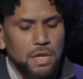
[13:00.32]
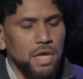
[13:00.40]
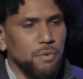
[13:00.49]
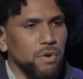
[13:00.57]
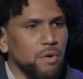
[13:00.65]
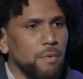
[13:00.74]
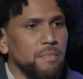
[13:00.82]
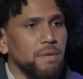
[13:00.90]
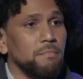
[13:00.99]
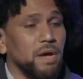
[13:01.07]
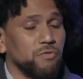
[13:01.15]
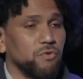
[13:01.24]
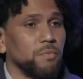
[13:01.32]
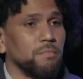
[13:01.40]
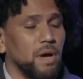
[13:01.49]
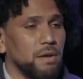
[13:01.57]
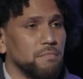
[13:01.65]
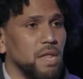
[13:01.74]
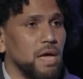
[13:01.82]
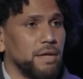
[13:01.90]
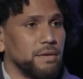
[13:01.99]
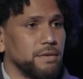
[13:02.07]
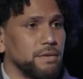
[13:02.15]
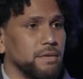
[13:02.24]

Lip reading: And what do I mean by triple bottom line?